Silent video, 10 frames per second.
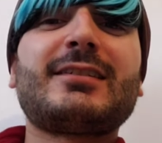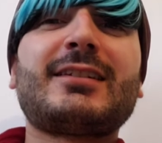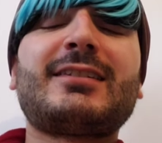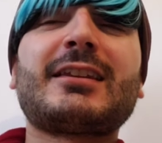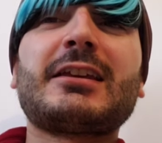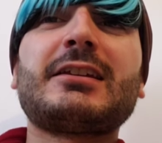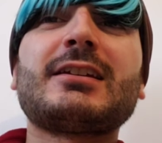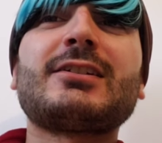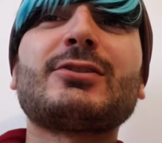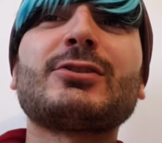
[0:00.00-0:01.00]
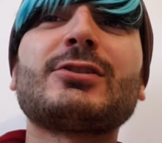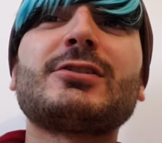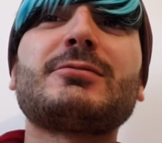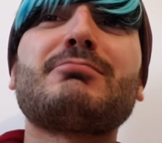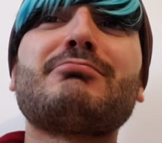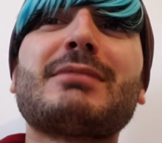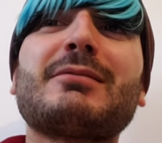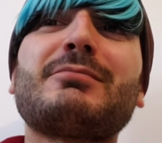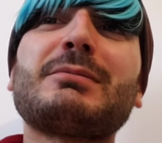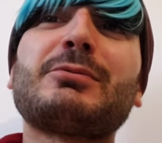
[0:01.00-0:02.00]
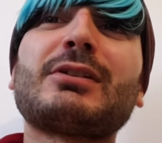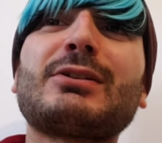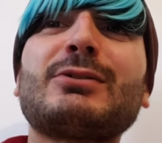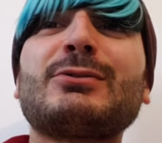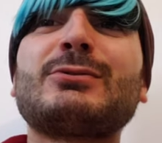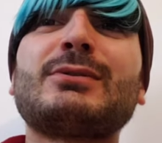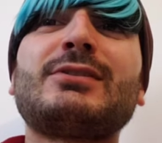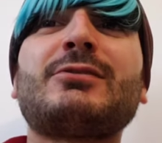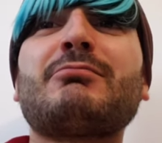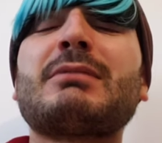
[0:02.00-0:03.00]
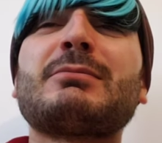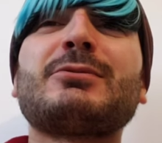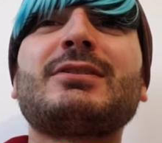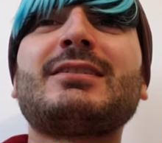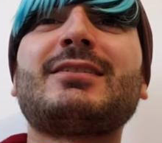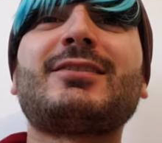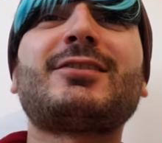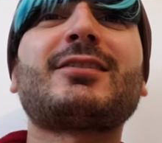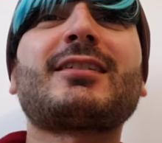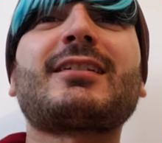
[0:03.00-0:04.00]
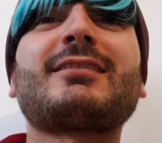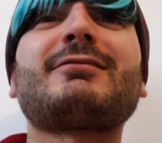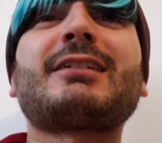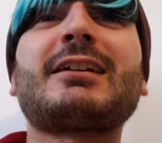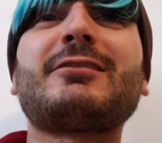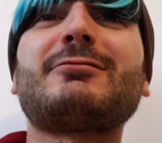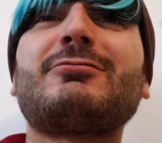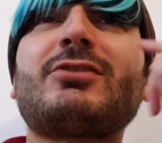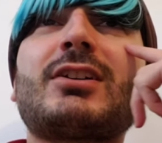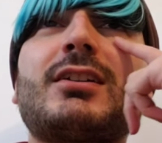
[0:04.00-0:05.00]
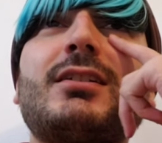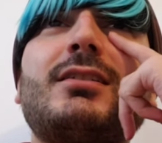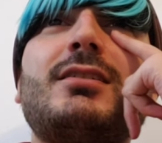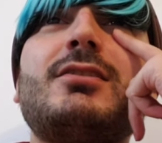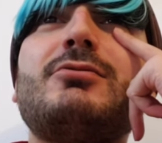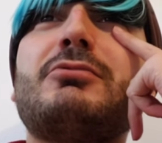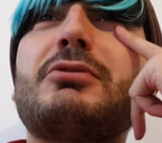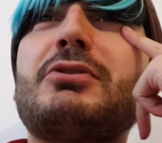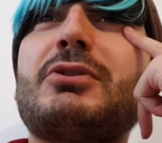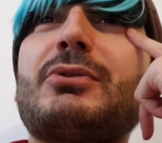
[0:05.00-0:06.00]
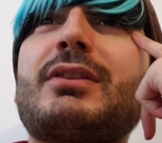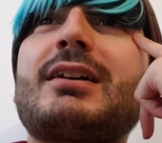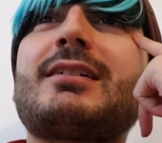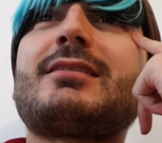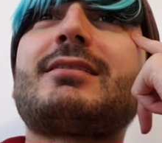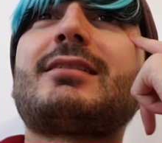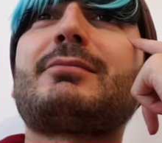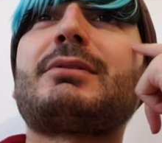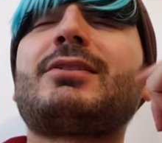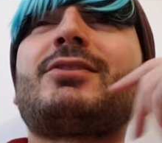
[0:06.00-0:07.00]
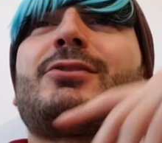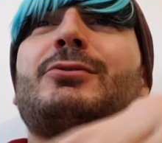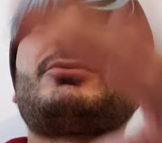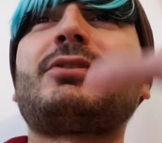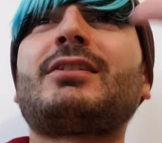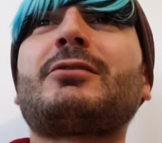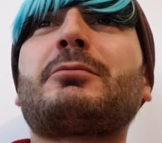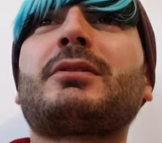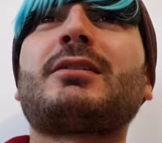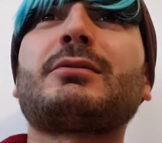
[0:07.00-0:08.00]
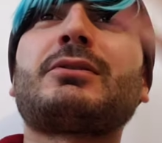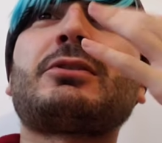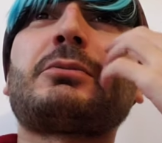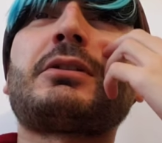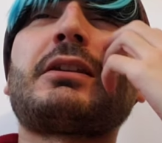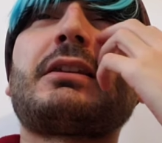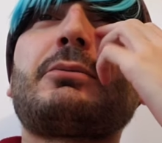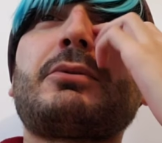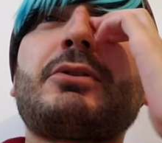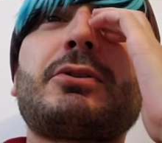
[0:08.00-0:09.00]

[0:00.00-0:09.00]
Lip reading: psychic, or people that go into memories that kind of would know that, like, because you say something around someone and they would